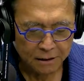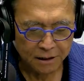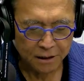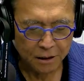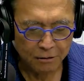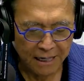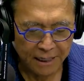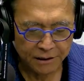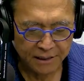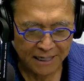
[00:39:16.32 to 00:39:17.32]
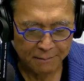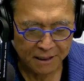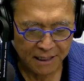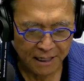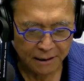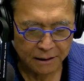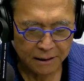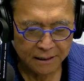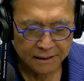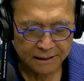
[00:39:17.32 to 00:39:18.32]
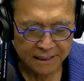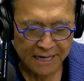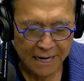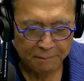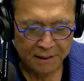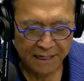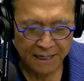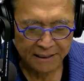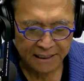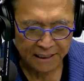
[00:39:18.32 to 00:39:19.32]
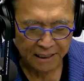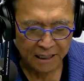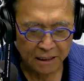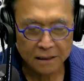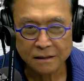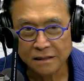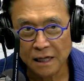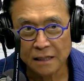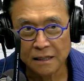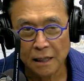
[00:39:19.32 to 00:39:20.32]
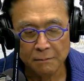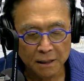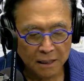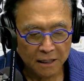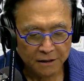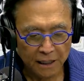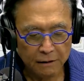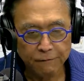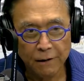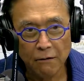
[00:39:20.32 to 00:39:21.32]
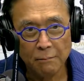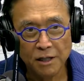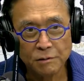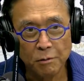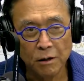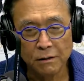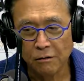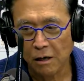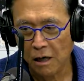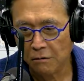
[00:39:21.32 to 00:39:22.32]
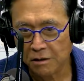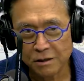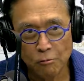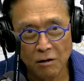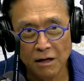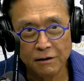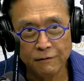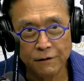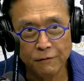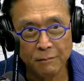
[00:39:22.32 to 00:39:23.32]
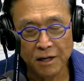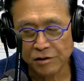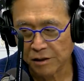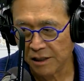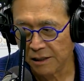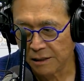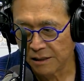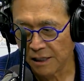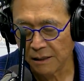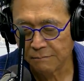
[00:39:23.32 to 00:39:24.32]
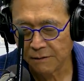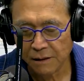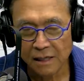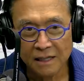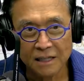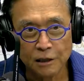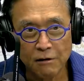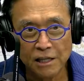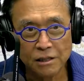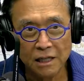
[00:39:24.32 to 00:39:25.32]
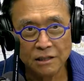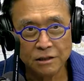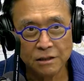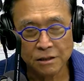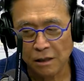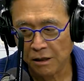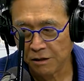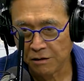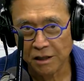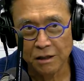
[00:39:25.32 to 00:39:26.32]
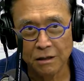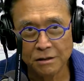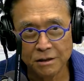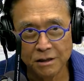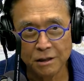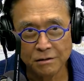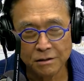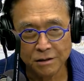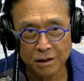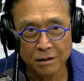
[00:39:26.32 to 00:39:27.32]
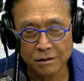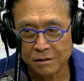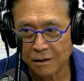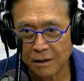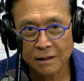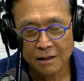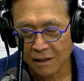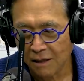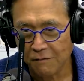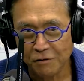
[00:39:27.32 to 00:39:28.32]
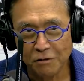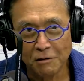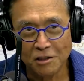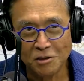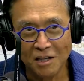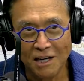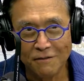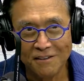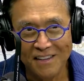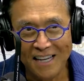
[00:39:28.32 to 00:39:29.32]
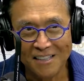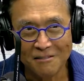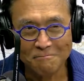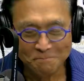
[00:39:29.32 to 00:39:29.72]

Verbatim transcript: D O H M E N C A P I T E L dot com. Thank you very much, Bert. You're always a wealth of information well, and insight. And congratulations on all your years you. and years and years yeah. of doing what you love. Thank you.